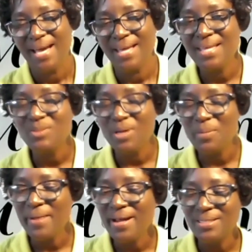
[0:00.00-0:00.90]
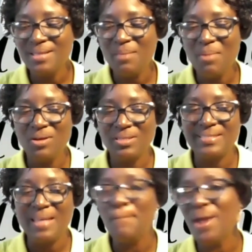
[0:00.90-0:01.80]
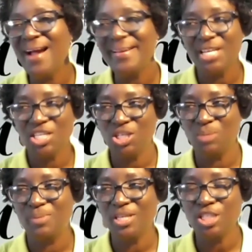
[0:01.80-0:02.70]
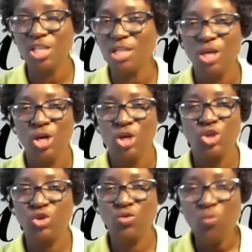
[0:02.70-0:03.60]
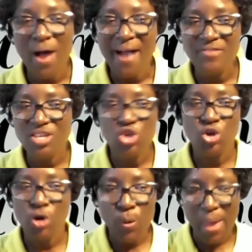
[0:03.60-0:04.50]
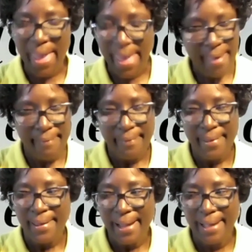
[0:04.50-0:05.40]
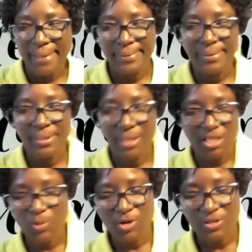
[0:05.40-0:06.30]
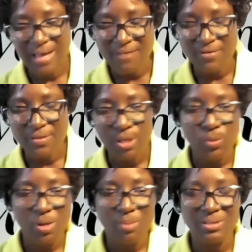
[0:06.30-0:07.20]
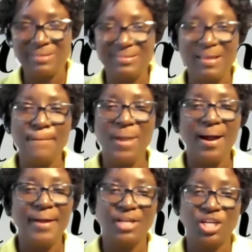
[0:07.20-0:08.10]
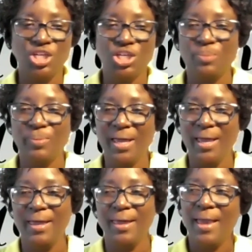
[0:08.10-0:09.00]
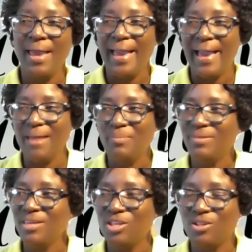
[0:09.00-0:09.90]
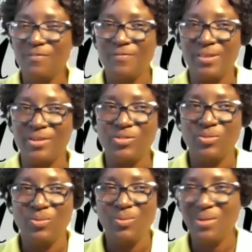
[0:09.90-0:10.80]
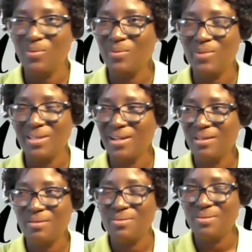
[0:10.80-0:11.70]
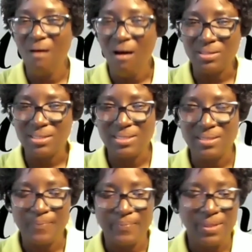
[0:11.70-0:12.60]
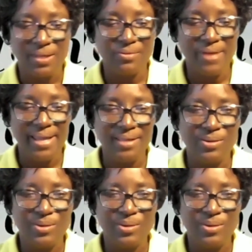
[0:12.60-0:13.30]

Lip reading: and that's what marriage is about. It's a partnership. It's not you having your way and the next person having their way, but it's a partnership. Hey, I'm thinking of this. What are your thoughts? Right?